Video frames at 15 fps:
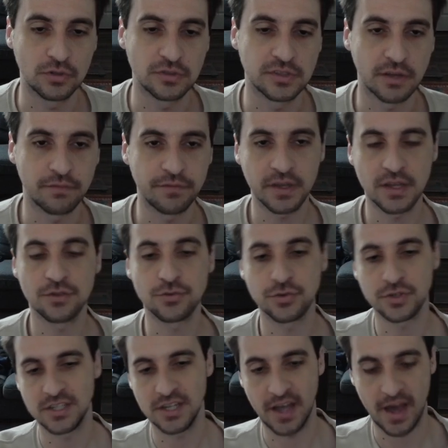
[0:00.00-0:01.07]
something
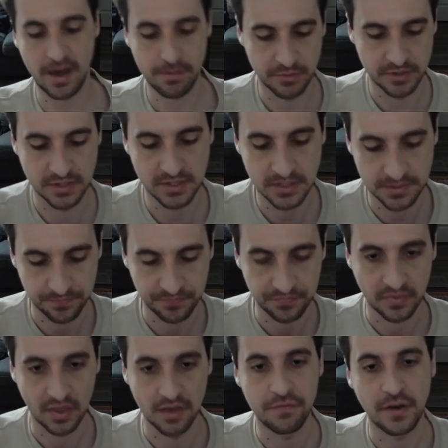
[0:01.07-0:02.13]
interesting happens
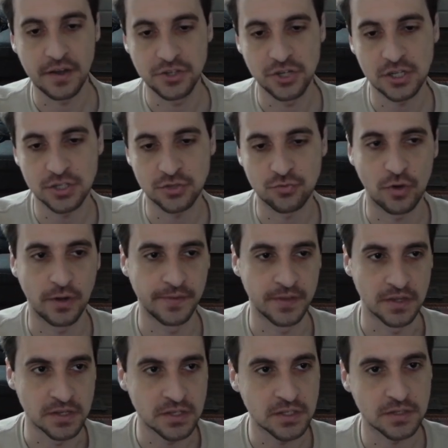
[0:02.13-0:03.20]
if I just run
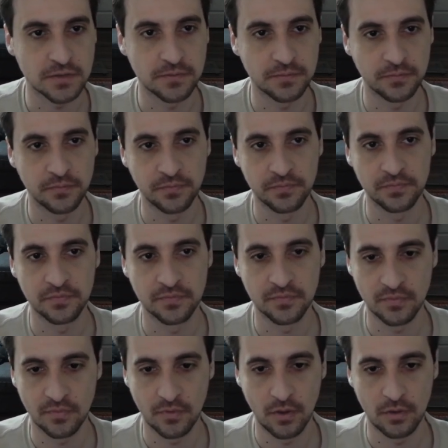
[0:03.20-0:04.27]
this.
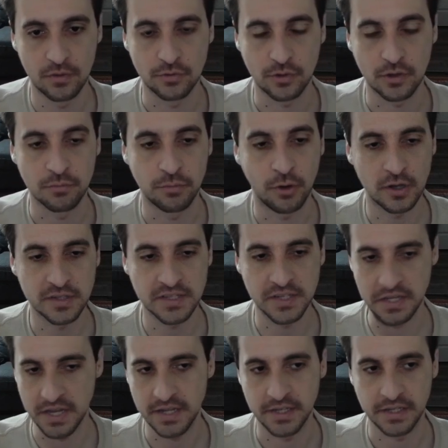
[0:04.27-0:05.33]
You can pause and
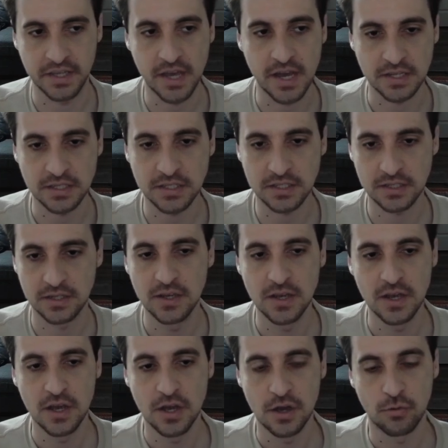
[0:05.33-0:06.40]
take a guess.
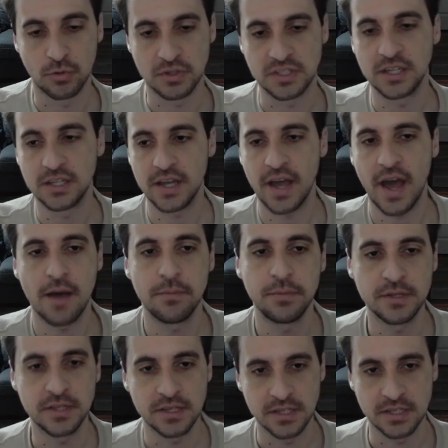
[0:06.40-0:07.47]
What's going to
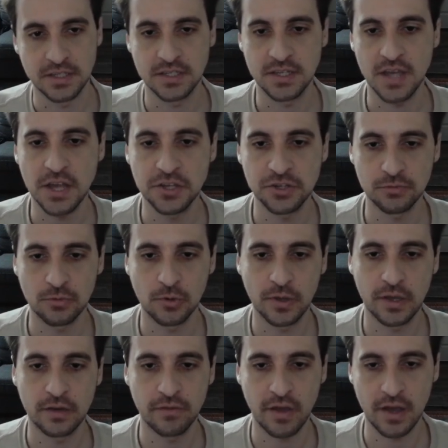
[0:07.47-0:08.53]
happen is the agent will
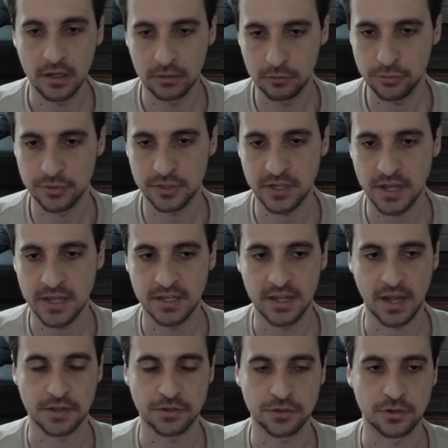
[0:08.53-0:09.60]
give a hallucinated
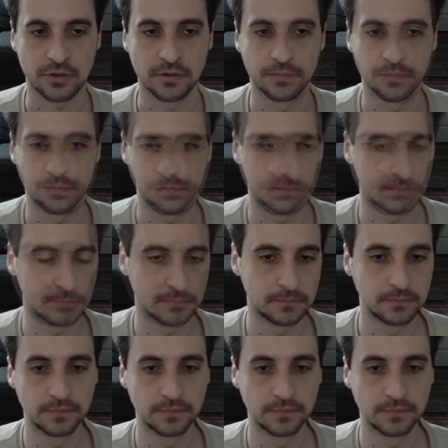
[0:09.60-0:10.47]
answer. Okay?